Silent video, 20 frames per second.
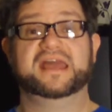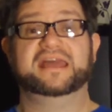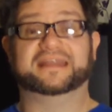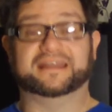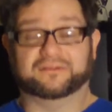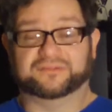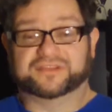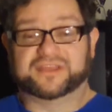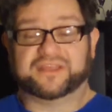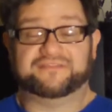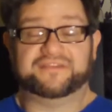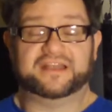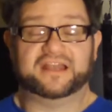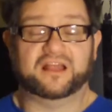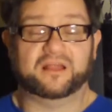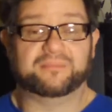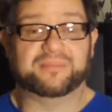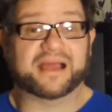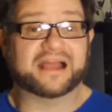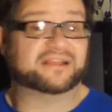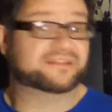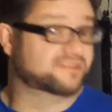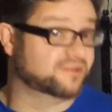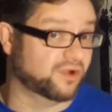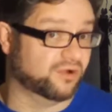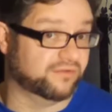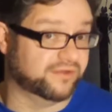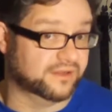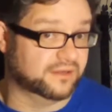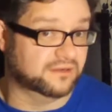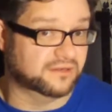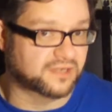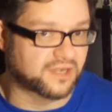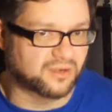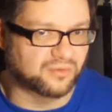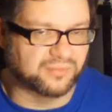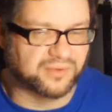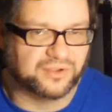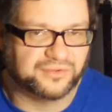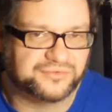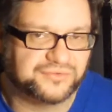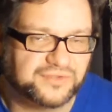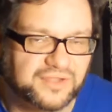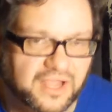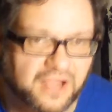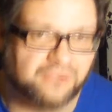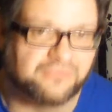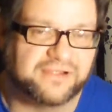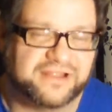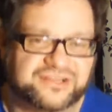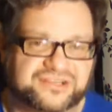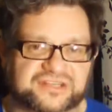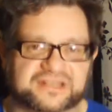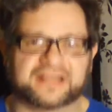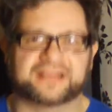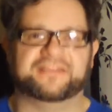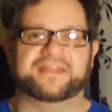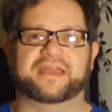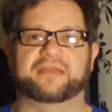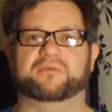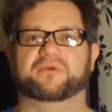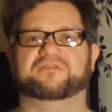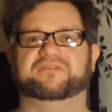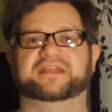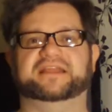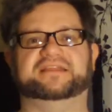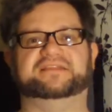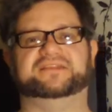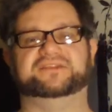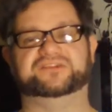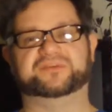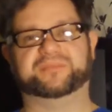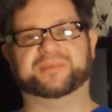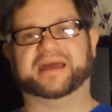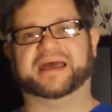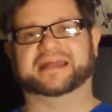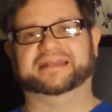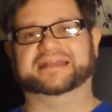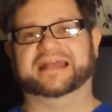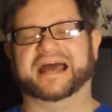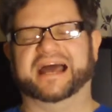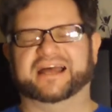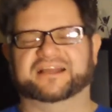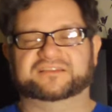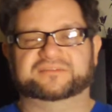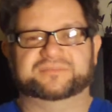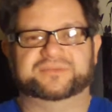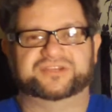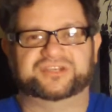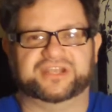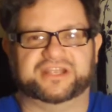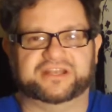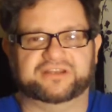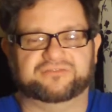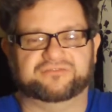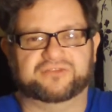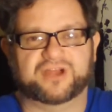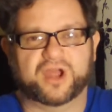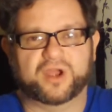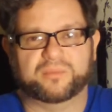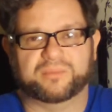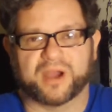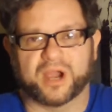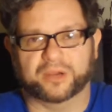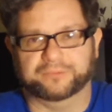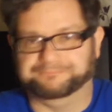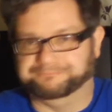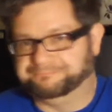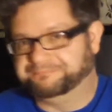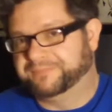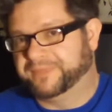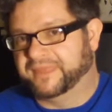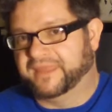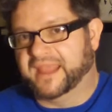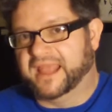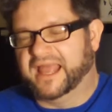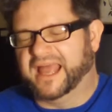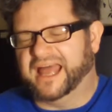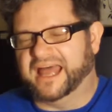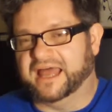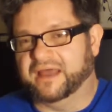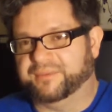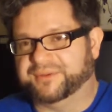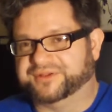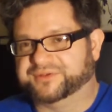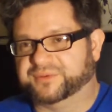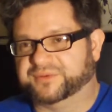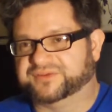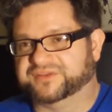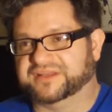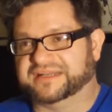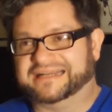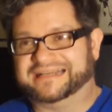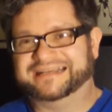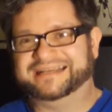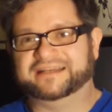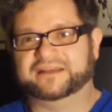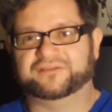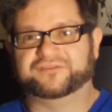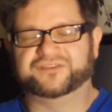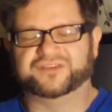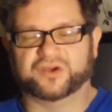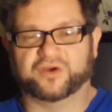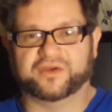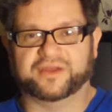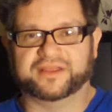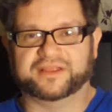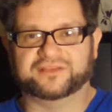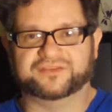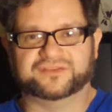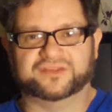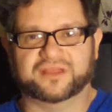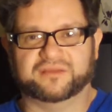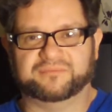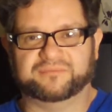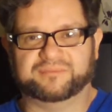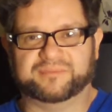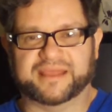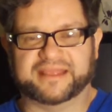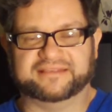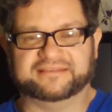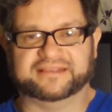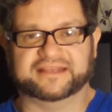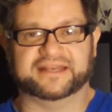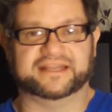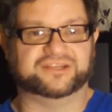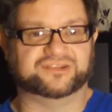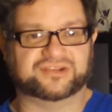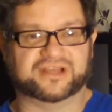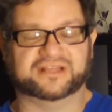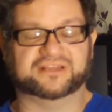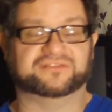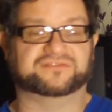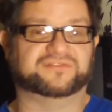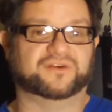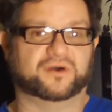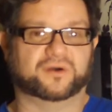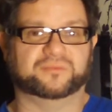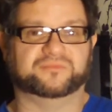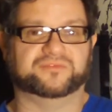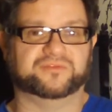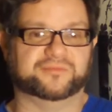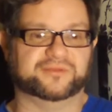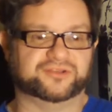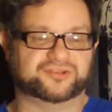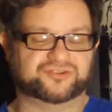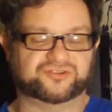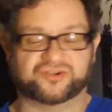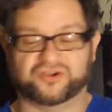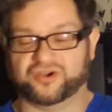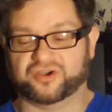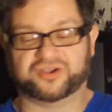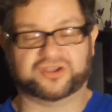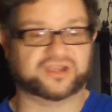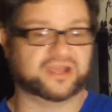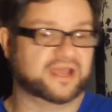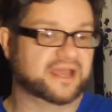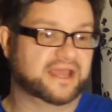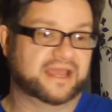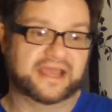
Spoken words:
Now, to give you a little backstory on Gobots, originally they were released in Japan as Machine Robo, which was a line of toys that basically transformed from a truck,